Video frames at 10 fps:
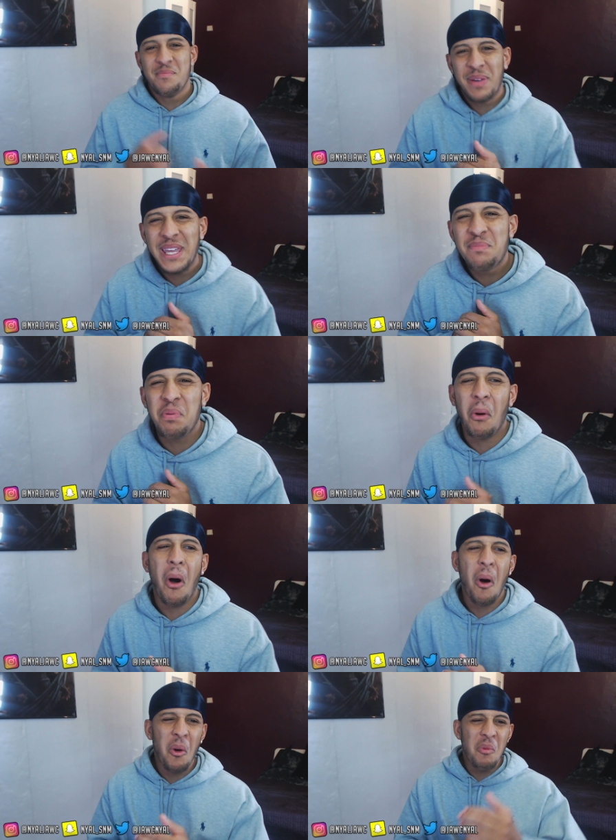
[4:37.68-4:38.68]
People,
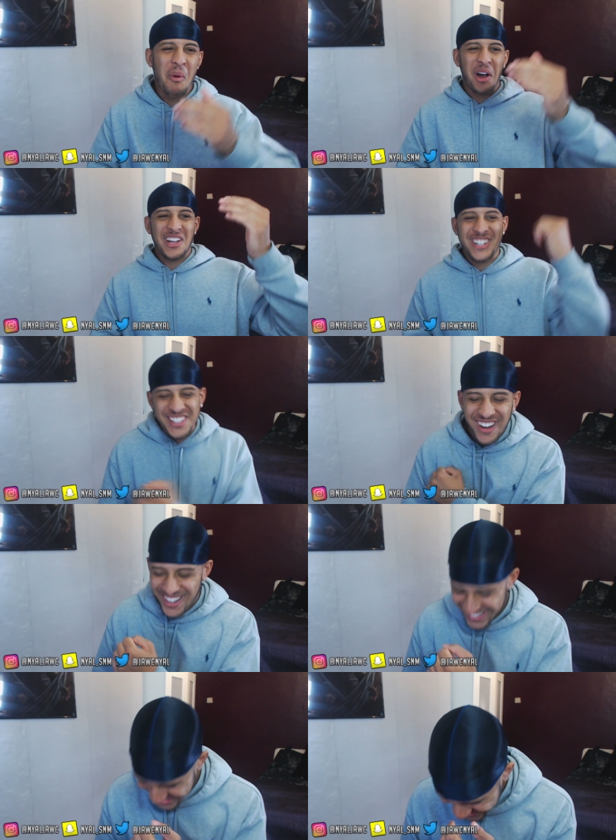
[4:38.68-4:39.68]
oh my
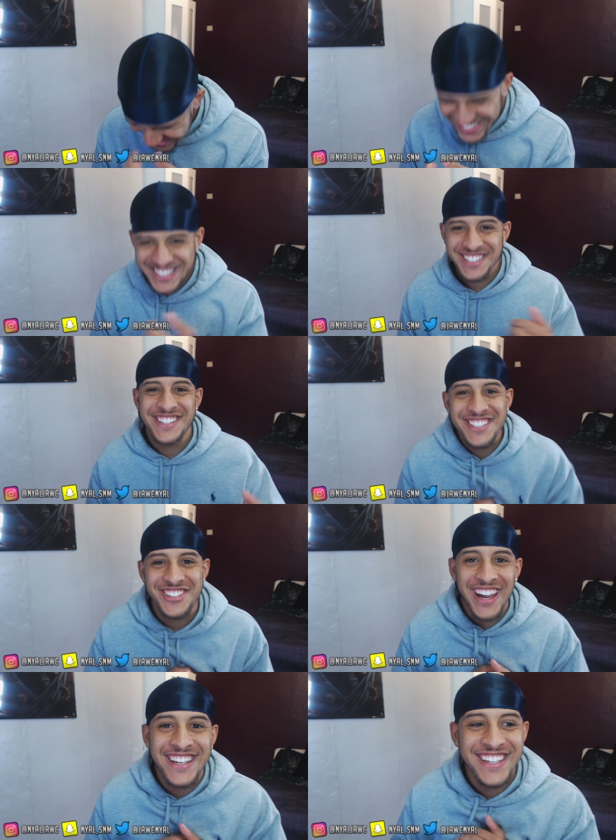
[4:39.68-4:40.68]
God.
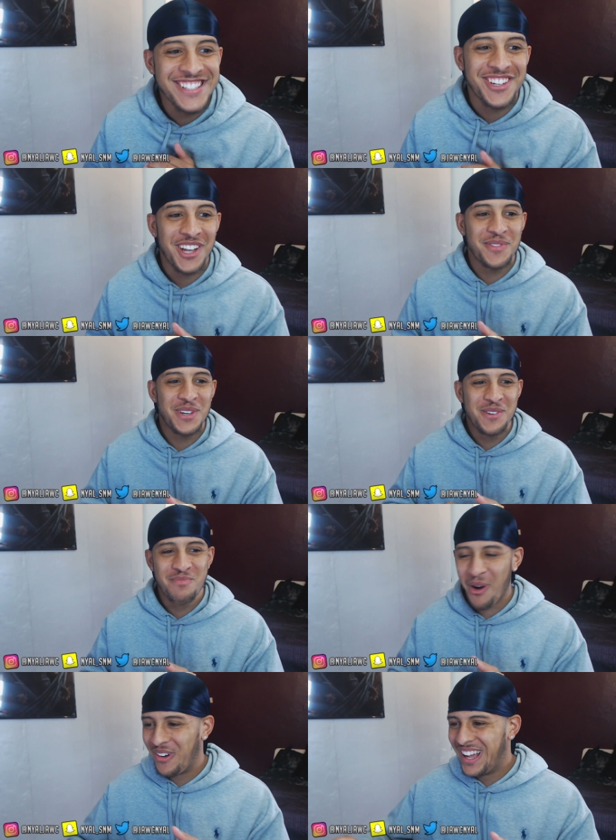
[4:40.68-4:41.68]
Stray Kids God's Menu,
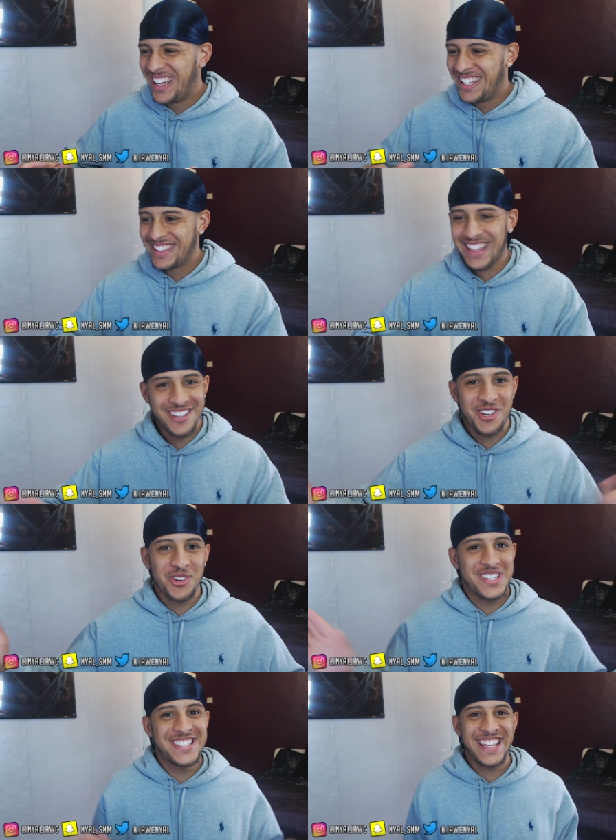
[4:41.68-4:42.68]
bro. That song
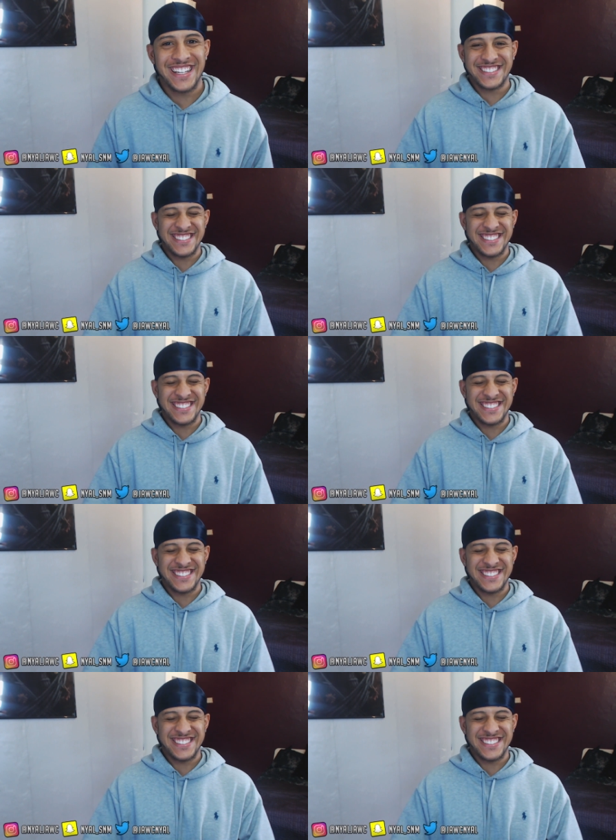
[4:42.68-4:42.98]
was sick.